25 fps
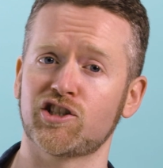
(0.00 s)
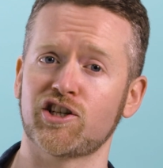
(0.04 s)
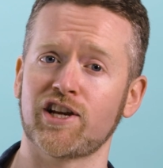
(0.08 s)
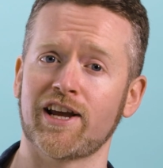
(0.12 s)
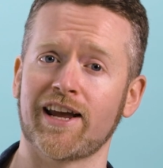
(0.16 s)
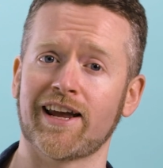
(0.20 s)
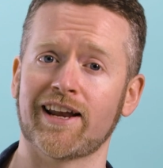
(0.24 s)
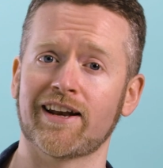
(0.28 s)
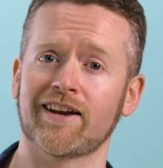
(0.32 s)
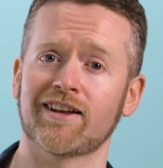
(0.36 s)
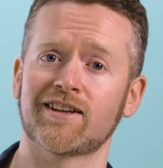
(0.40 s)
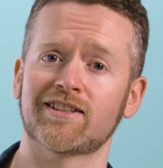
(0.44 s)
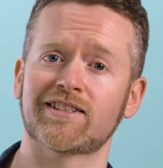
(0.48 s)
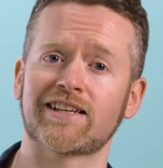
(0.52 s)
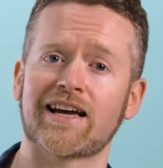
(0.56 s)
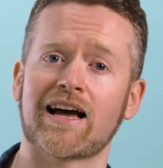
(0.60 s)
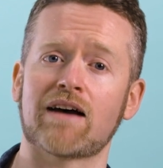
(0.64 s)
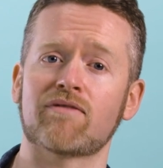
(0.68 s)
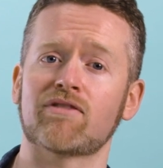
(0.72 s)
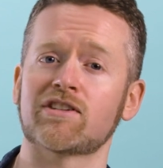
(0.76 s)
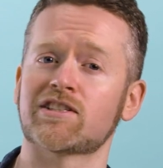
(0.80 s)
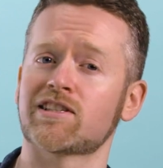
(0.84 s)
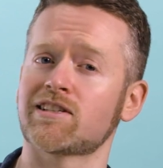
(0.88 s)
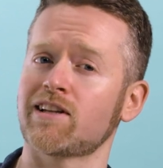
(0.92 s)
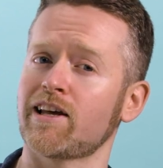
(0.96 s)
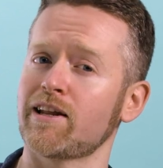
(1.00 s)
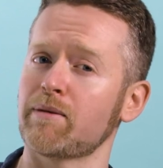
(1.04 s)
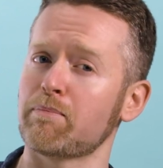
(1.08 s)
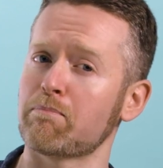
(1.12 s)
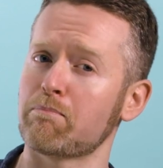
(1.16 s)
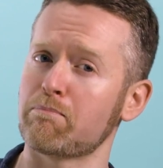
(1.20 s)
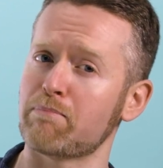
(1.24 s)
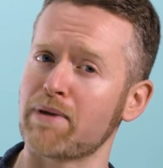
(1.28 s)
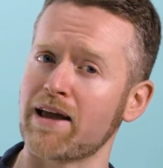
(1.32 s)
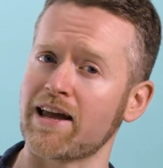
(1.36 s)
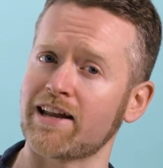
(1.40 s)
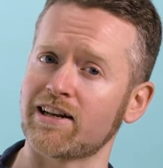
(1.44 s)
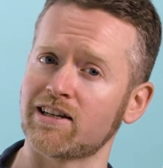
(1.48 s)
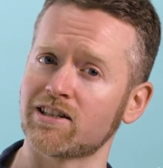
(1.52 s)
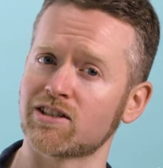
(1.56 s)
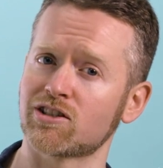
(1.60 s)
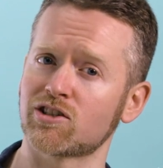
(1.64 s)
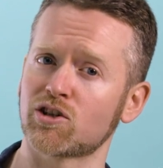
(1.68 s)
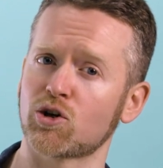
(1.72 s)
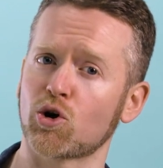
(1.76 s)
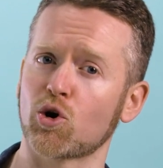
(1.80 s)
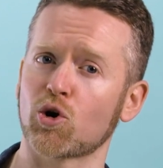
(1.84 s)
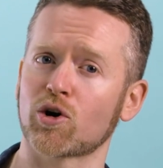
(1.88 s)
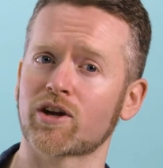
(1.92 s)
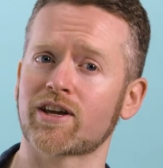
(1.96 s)
chain to have a slight
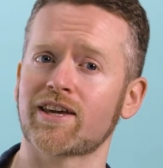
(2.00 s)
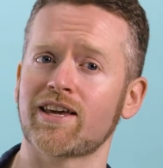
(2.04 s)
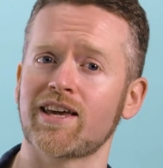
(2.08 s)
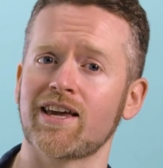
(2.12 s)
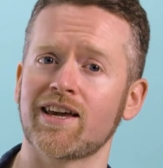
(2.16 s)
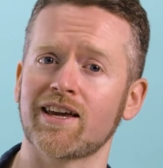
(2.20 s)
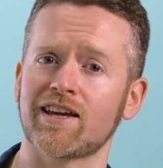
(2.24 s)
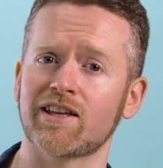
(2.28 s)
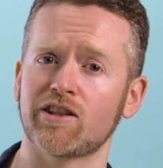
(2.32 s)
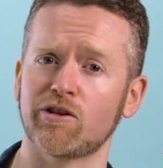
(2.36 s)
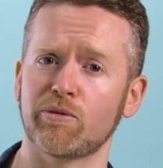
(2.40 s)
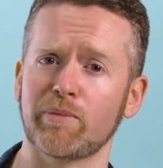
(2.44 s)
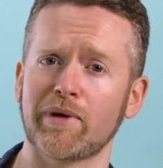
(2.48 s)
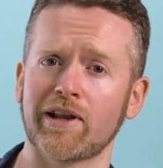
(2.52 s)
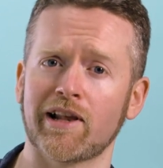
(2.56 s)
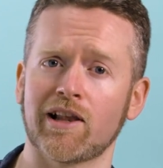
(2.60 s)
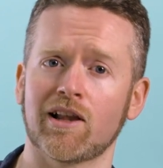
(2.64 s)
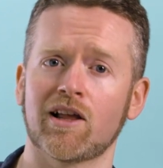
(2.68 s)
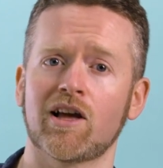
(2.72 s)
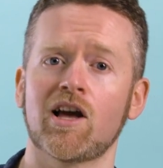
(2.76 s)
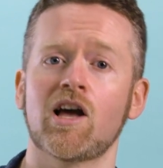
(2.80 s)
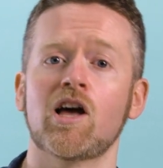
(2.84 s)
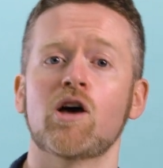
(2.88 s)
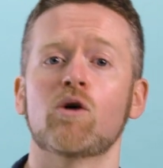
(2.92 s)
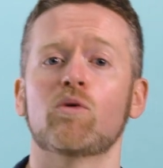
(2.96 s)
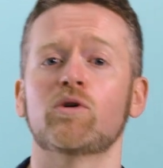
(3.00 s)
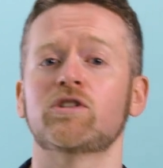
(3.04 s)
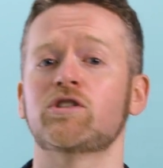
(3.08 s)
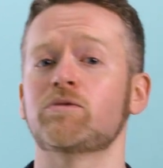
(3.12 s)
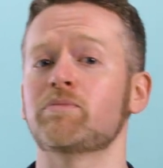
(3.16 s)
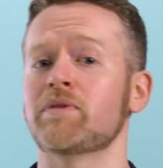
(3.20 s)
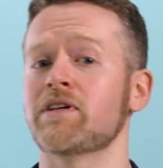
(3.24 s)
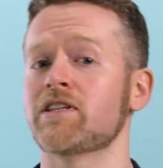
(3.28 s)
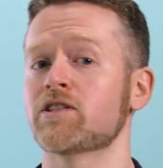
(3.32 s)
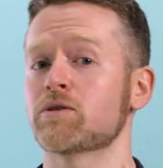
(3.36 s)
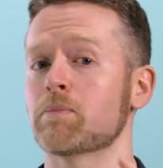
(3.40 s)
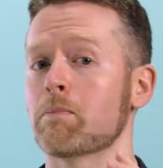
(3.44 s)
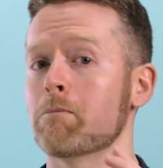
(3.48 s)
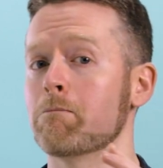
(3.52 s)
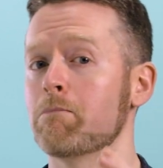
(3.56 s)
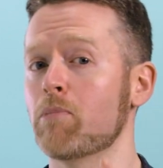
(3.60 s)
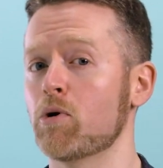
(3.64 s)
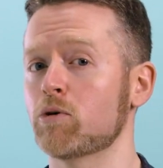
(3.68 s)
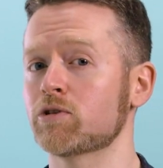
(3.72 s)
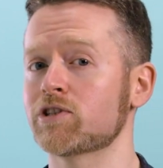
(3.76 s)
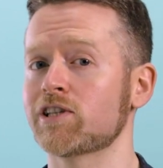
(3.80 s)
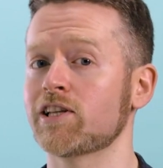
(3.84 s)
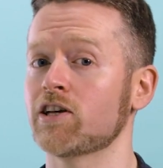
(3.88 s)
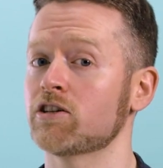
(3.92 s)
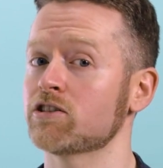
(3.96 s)
bend or kink in the middle, which means
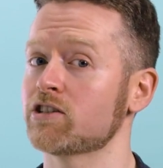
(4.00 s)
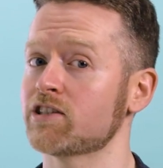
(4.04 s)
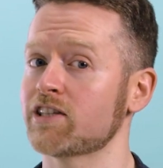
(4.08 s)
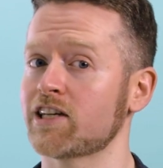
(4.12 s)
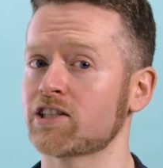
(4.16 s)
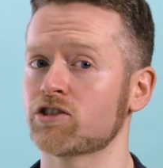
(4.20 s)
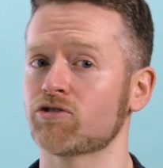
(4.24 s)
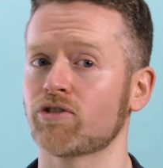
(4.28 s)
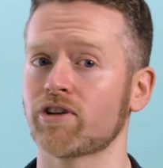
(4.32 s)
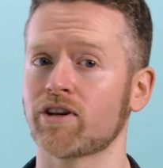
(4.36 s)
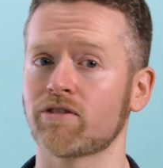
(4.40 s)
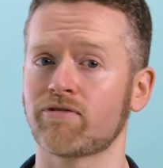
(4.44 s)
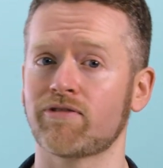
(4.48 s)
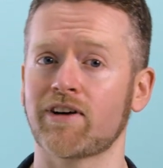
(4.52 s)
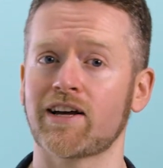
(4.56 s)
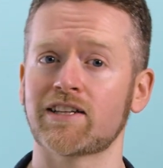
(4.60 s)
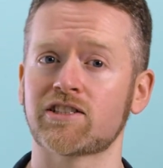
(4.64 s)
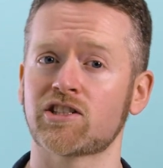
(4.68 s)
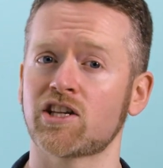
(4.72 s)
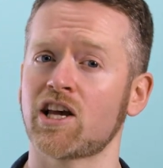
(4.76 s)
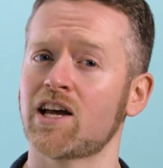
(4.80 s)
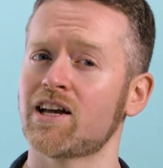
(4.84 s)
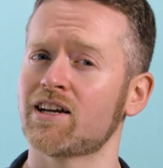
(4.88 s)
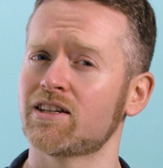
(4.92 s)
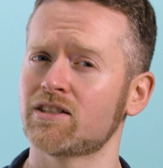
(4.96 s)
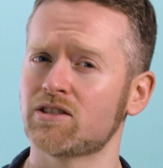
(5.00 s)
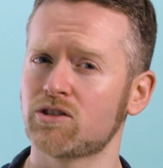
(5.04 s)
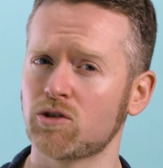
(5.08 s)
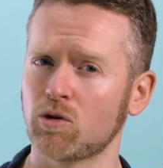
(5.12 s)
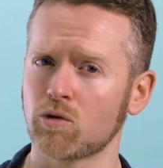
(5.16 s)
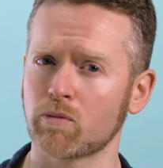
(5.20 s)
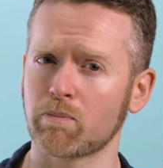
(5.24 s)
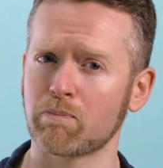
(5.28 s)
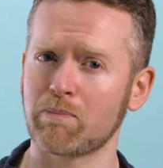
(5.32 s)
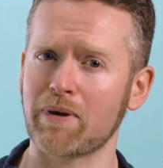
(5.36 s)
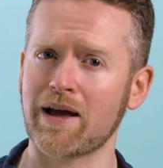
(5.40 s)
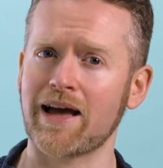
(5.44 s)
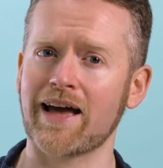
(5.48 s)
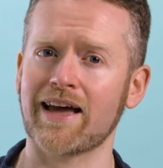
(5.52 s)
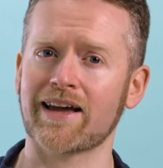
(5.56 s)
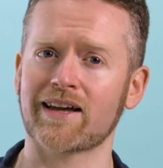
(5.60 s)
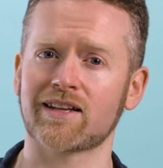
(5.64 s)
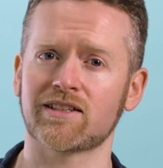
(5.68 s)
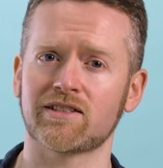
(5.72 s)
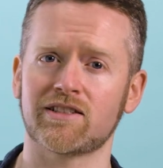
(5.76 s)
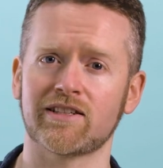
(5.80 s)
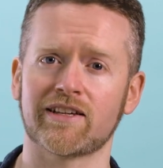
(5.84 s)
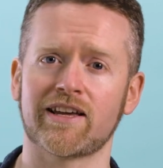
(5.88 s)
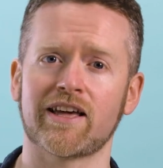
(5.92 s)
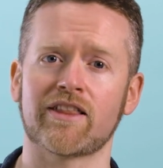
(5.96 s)
mostly unsaturated fats don't
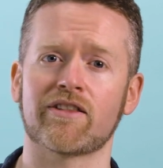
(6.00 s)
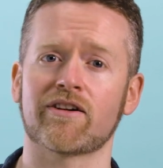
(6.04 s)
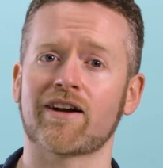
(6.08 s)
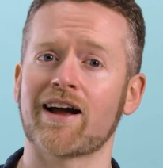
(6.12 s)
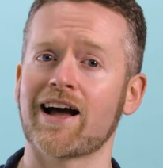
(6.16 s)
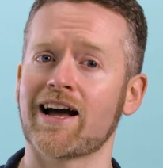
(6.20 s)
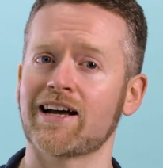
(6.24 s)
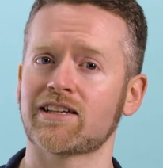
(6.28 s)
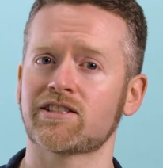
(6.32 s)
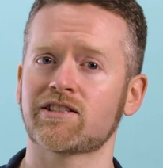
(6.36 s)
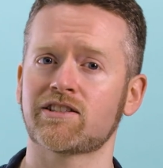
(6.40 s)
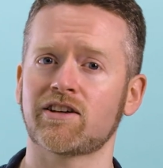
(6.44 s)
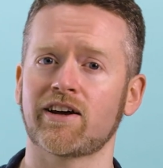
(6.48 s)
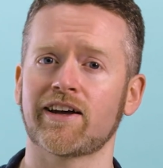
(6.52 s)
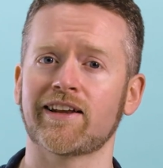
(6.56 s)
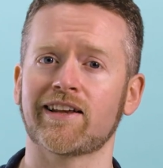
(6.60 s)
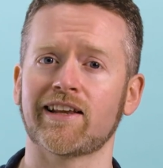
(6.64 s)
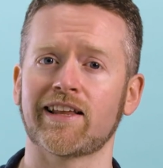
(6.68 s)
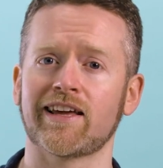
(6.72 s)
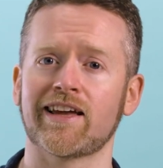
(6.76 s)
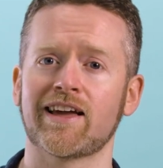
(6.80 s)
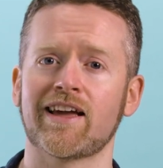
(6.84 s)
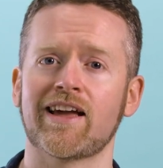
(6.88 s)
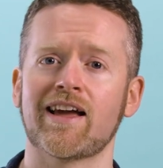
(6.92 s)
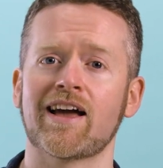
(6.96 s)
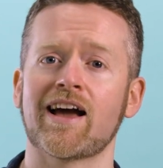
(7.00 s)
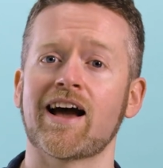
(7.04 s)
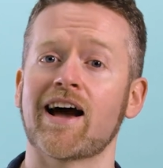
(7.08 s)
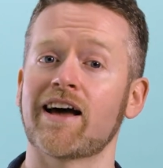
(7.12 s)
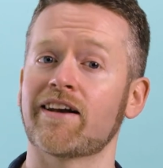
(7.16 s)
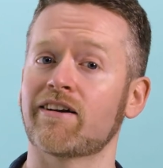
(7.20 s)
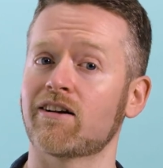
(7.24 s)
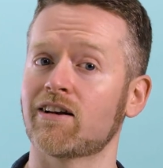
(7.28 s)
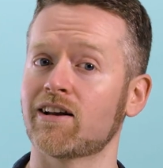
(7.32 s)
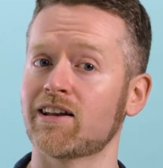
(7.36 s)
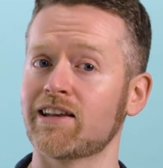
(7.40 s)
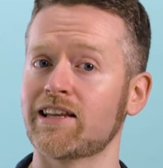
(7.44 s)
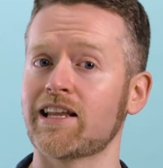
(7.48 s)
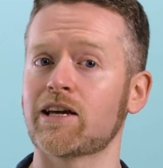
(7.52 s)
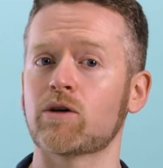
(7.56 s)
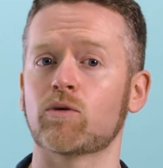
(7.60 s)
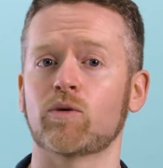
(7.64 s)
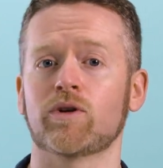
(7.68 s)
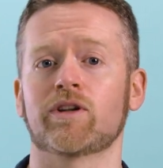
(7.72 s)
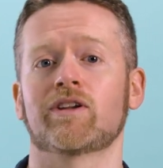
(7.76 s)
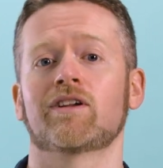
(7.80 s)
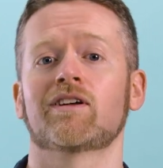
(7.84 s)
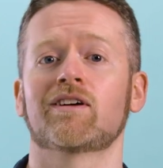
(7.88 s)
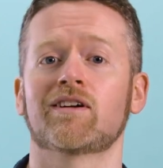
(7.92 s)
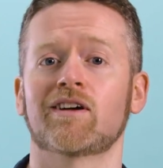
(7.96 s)
pack together as tightly and are
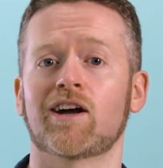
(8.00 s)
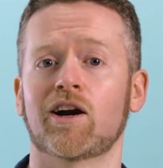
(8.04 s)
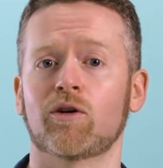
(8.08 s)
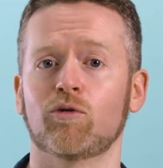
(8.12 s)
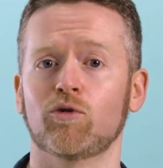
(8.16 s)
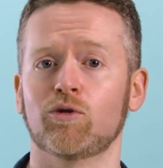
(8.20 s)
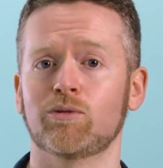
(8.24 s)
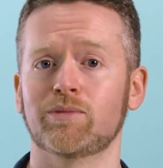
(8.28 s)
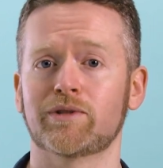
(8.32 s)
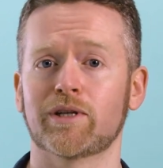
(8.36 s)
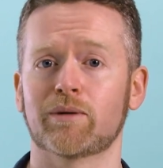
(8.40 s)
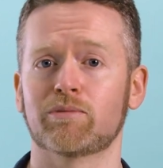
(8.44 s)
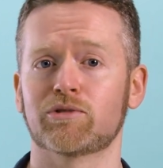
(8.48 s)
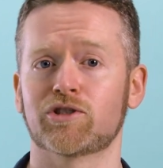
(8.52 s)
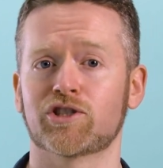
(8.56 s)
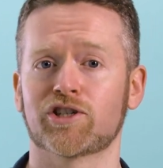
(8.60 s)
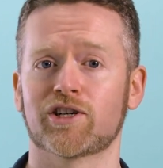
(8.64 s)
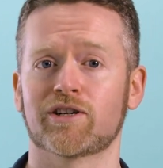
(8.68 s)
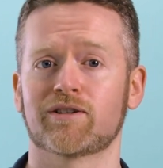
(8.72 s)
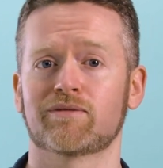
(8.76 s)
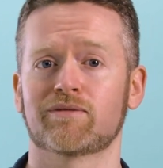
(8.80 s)
liquid at room temperature.